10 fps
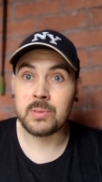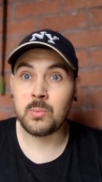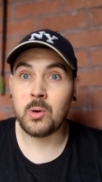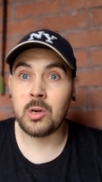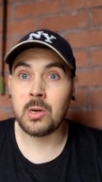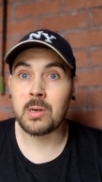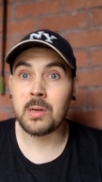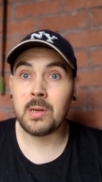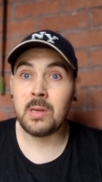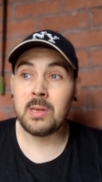to work,
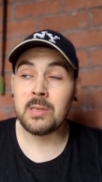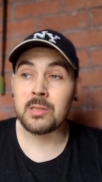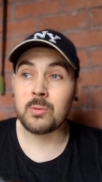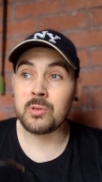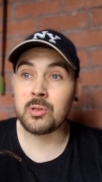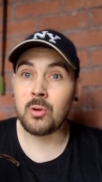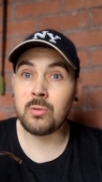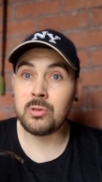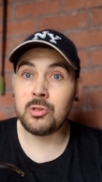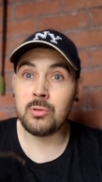so as
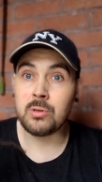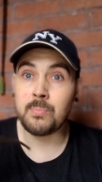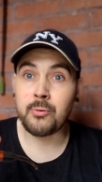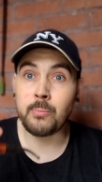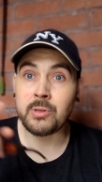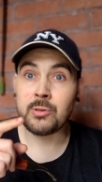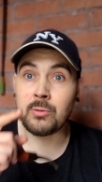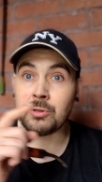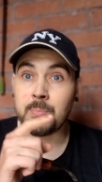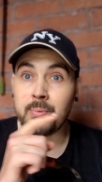long as you can promise
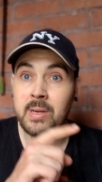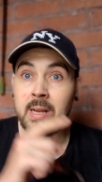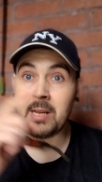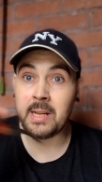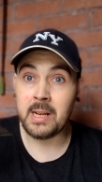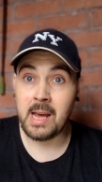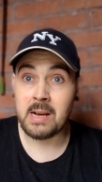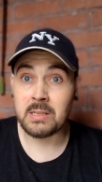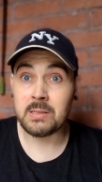not to bring any of that